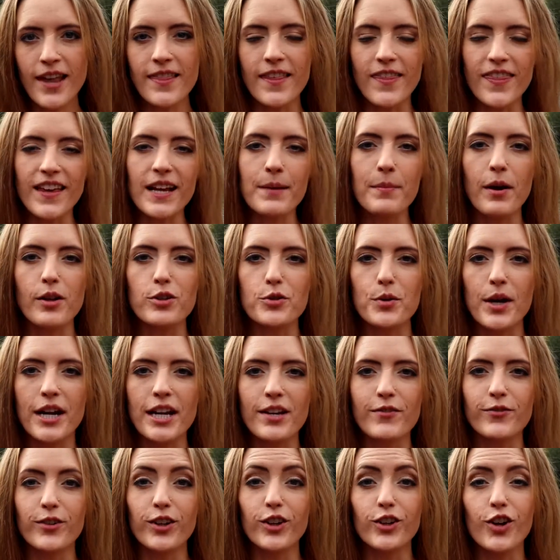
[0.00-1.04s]
The thing about
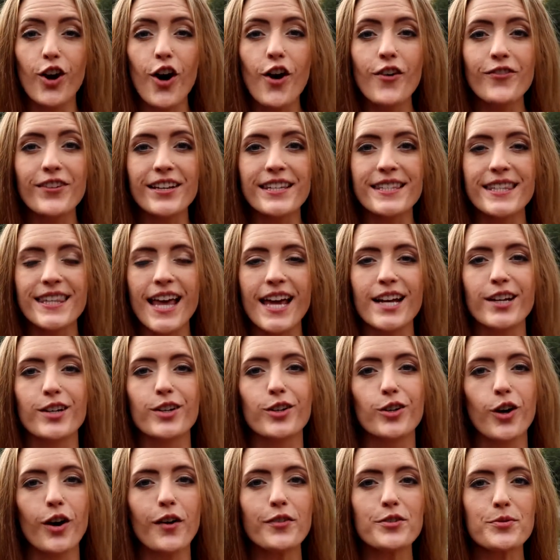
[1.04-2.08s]
training for golf is that
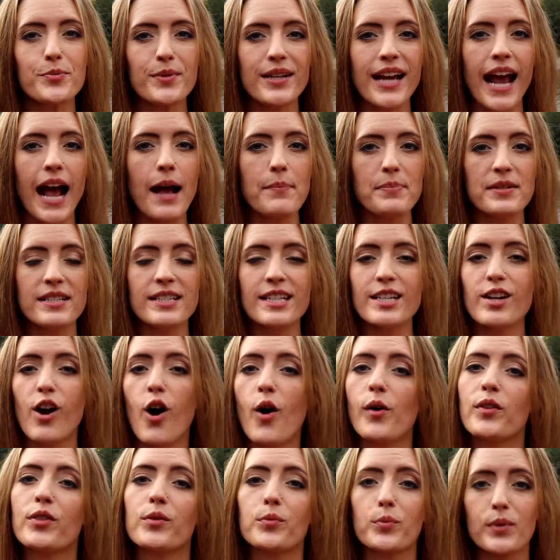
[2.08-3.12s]
your golf swing happens in
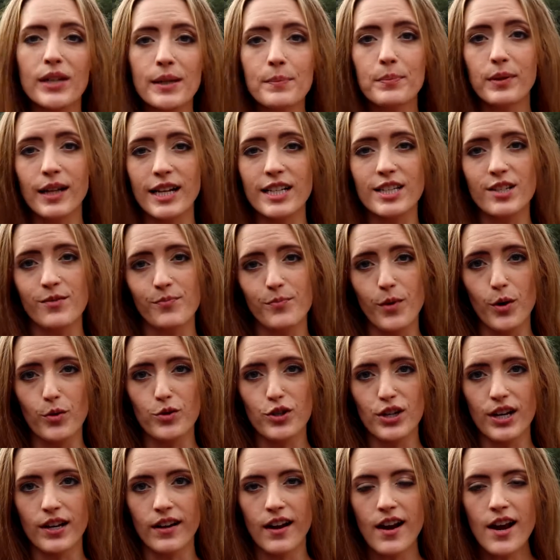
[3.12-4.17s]
all 3 planes of
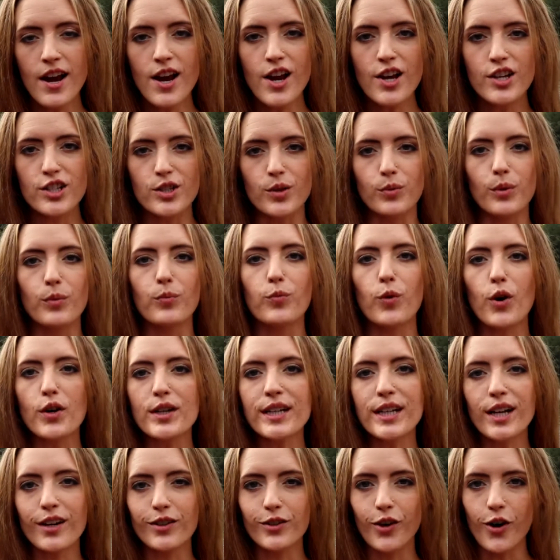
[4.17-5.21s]
motion. So when
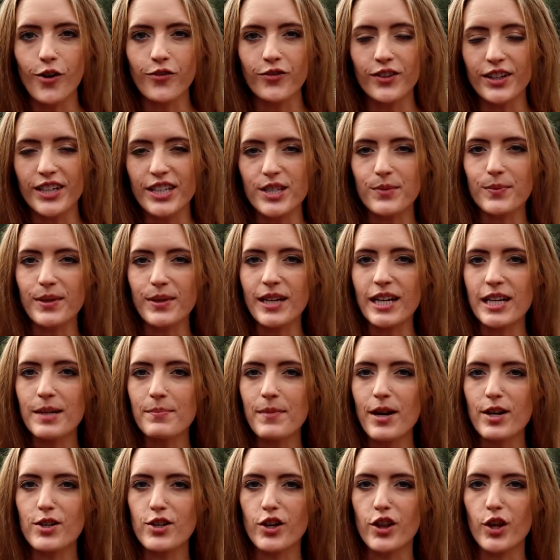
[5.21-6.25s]
working on golf fitness, we need to
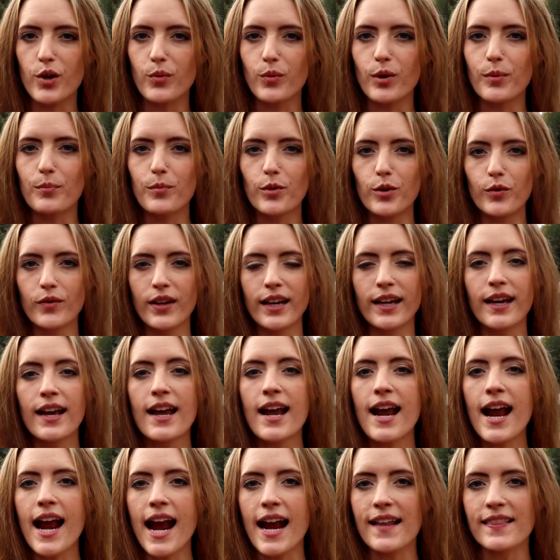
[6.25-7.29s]
make sure that we're
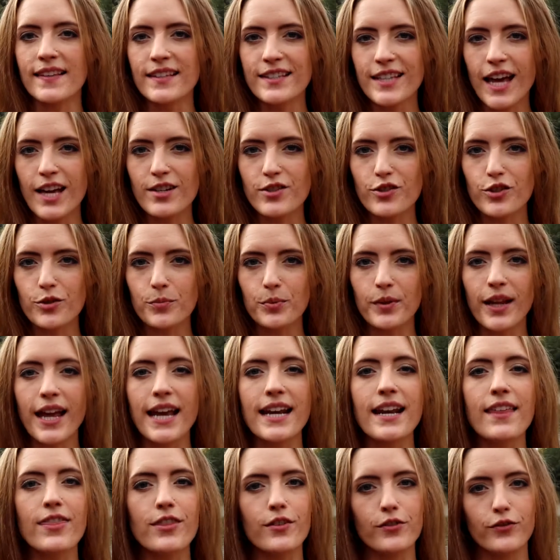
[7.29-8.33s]
moving in the sagittal
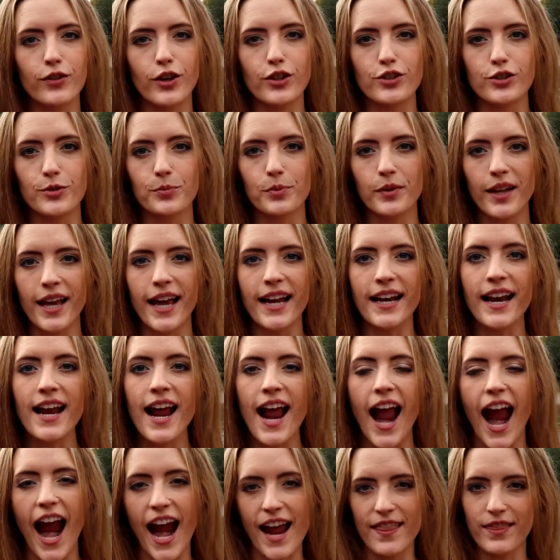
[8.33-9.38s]
plane, the frontal plane,
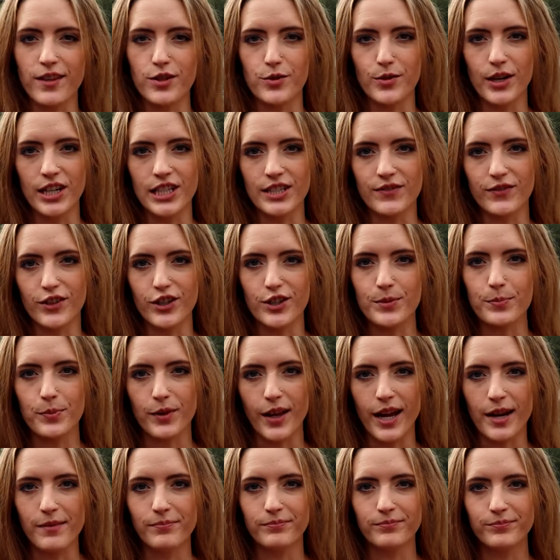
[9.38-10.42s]
and the transverse
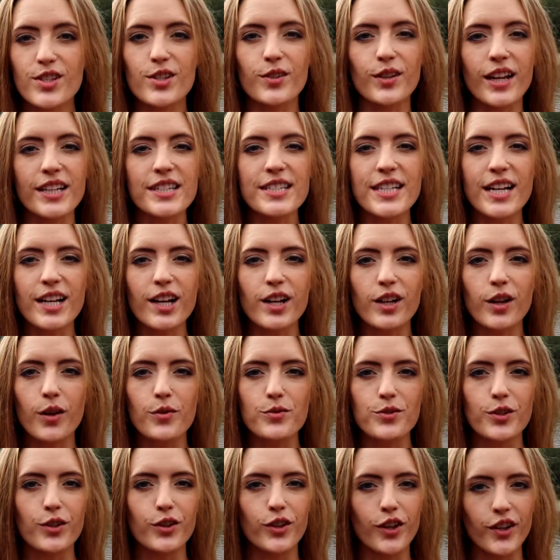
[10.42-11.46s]
plane. So let's take a
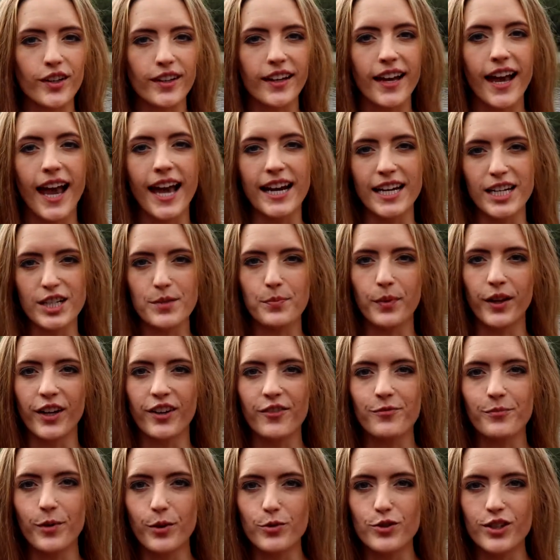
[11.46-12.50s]
closer look at each plane
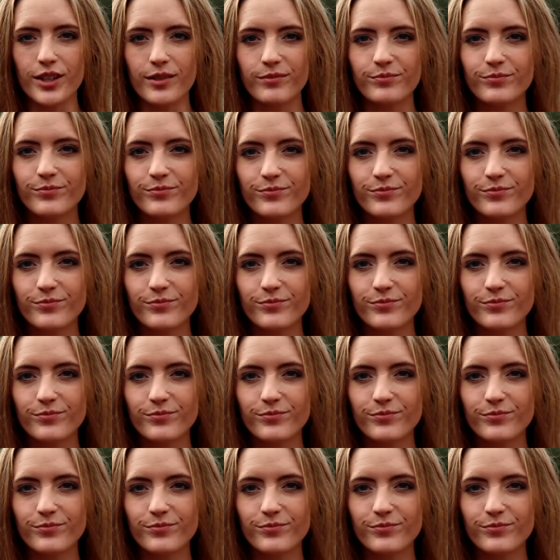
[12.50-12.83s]
of motion.